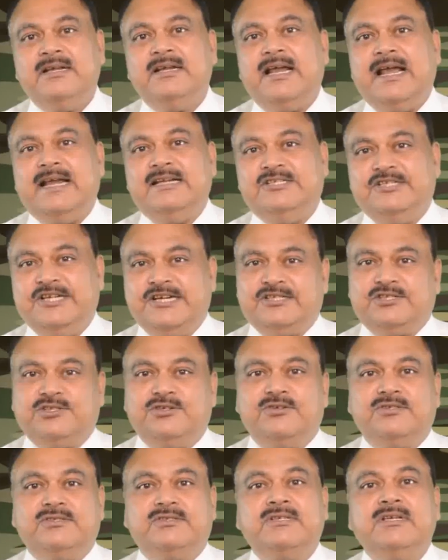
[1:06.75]
and
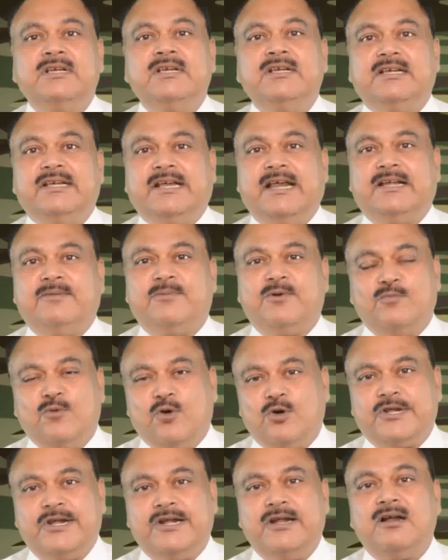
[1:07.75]
JCOs get
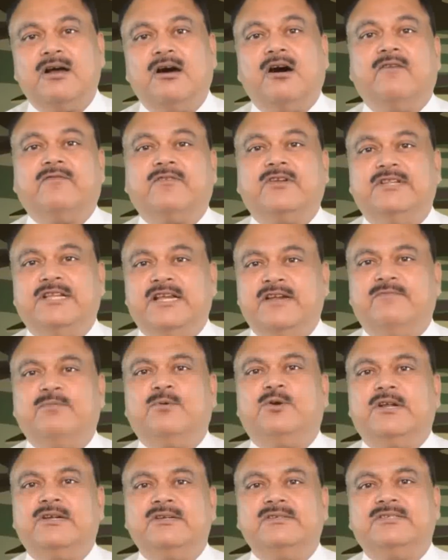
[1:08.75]
promoted after they have
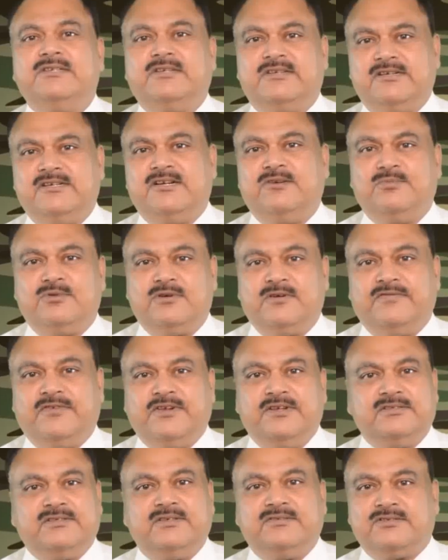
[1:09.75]
put in certain number of
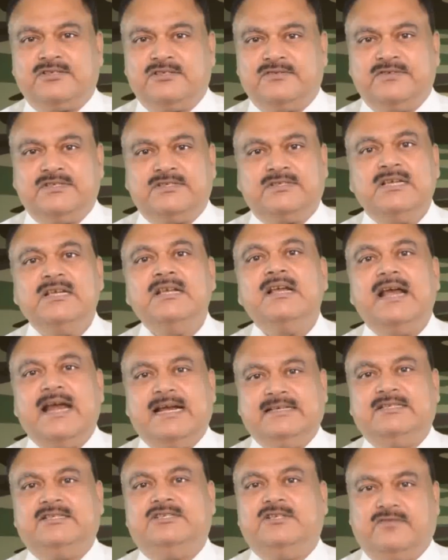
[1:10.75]
years of service
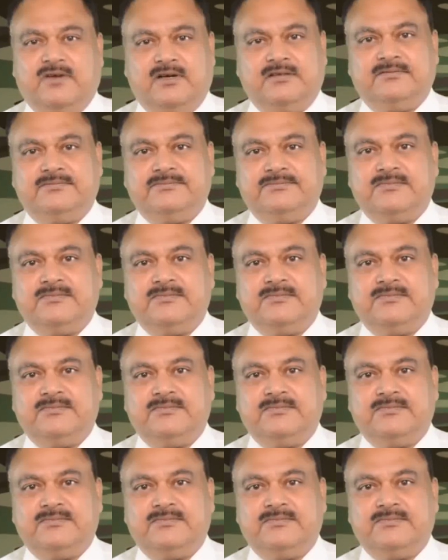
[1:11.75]
as a Jawan.